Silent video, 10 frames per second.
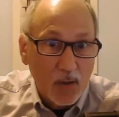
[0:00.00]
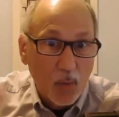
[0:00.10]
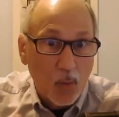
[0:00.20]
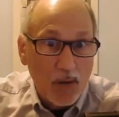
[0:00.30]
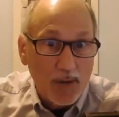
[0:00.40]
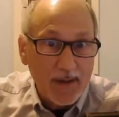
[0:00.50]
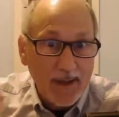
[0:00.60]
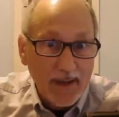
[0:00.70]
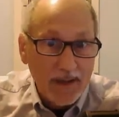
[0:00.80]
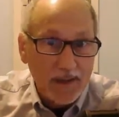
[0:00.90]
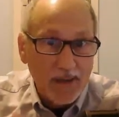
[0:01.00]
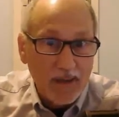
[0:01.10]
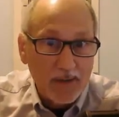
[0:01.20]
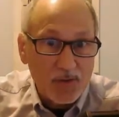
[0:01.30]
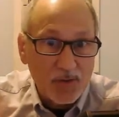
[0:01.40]
1 and
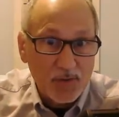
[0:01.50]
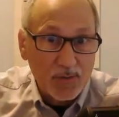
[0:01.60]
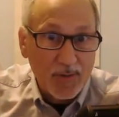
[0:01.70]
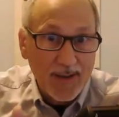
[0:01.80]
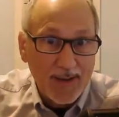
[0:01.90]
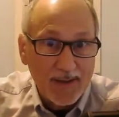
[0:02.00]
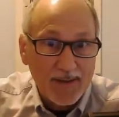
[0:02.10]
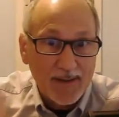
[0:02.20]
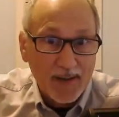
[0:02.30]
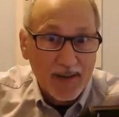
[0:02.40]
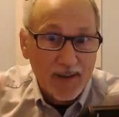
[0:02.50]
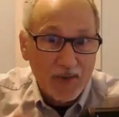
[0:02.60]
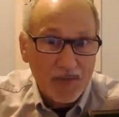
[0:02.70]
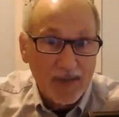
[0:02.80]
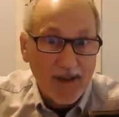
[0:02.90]
2 and
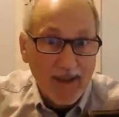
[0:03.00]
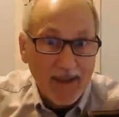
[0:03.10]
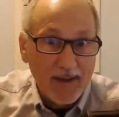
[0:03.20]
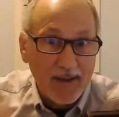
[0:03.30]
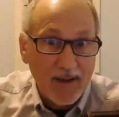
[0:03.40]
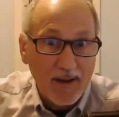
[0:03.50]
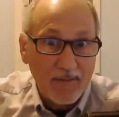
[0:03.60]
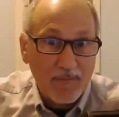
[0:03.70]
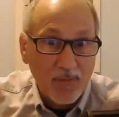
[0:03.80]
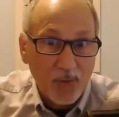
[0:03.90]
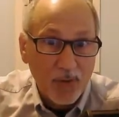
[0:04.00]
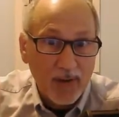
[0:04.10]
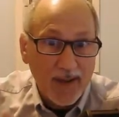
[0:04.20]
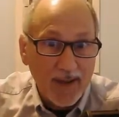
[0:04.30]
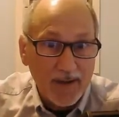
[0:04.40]
3 and 4
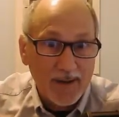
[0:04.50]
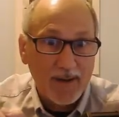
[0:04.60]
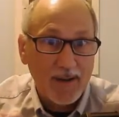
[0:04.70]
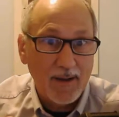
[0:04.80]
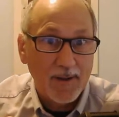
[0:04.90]
and